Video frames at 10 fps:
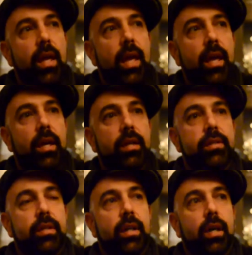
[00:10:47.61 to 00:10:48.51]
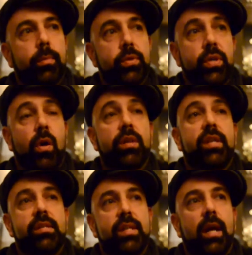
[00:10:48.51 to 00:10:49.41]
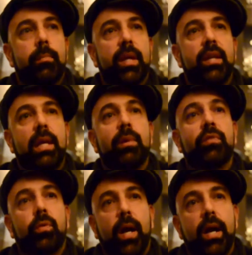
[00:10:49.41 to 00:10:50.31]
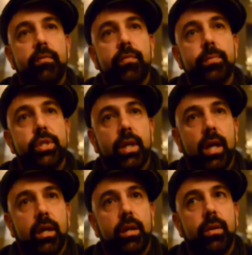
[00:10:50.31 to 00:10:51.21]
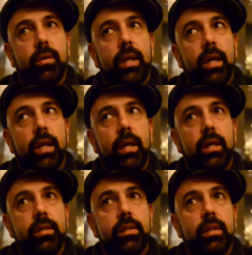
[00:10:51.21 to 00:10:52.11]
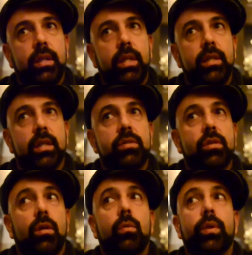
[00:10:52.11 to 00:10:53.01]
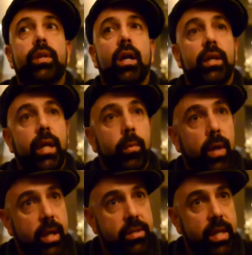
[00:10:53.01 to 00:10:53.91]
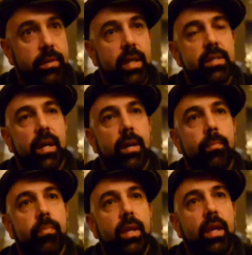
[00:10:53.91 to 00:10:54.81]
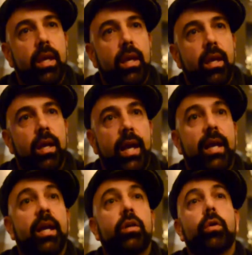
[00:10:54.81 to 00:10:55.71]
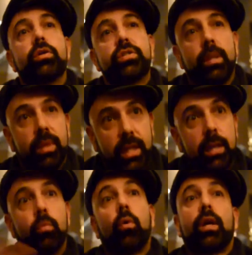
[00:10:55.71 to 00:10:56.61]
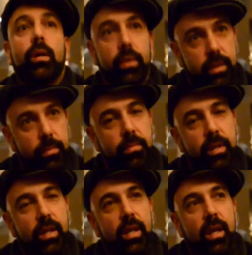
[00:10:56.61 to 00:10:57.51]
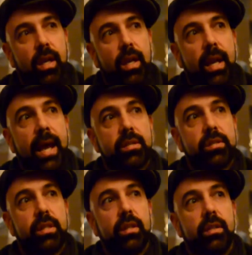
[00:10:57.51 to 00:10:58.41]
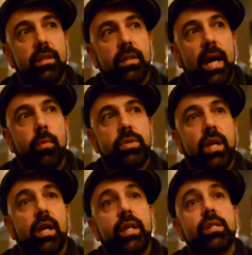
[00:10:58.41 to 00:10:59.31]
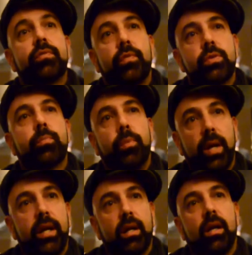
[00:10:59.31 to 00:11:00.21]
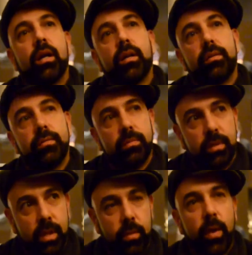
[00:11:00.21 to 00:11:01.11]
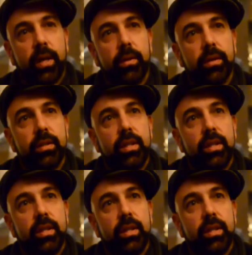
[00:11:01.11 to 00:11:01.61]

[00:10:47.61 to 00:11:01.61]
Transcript: And there was an artist I signed by the name of Grav from Chicago, and he did a song with Kanye West at that time, and I encouraged him to keep working with him. And actually, that was Kanye's first break on record.